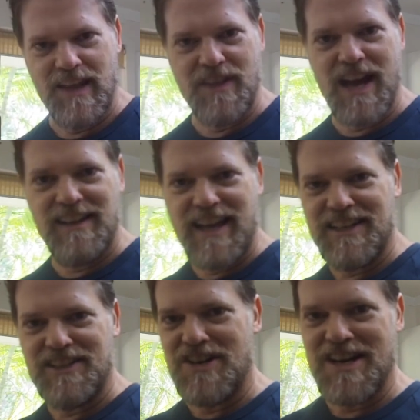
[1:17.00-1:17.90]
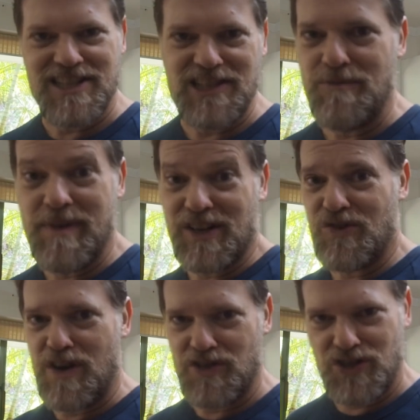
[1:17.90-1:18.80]
They'll add a nice little bit of
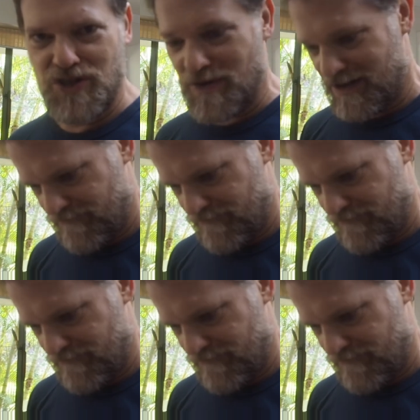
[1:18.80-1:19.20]
crunch to it.